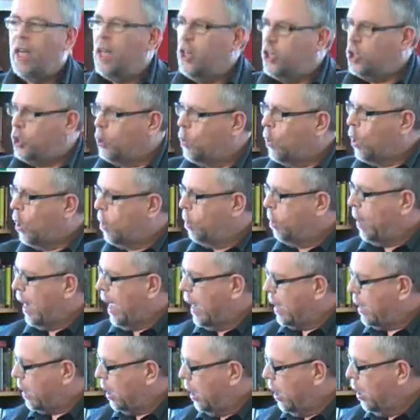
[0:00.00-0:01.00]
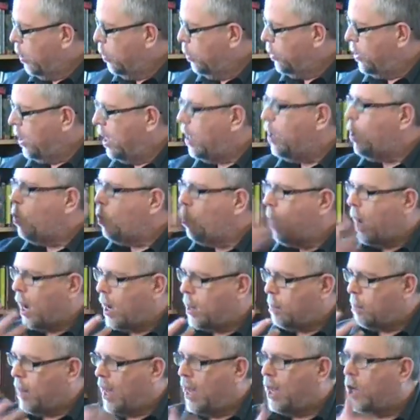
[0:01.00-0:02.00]
She wore black clothing,
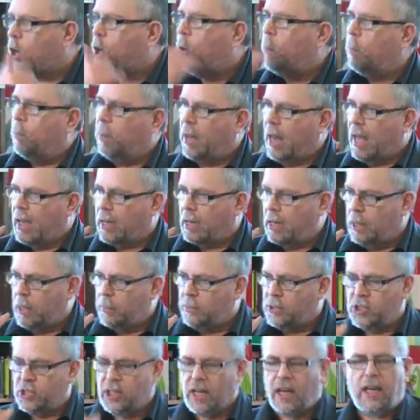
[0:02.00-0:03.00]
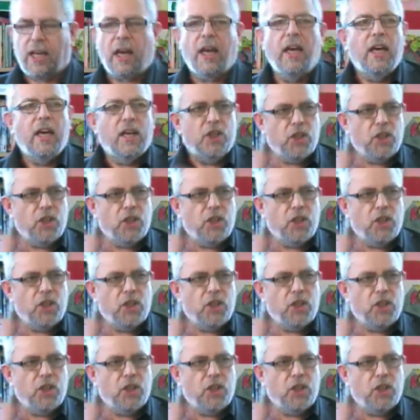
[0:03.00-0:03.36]
white makeup, black lipstick.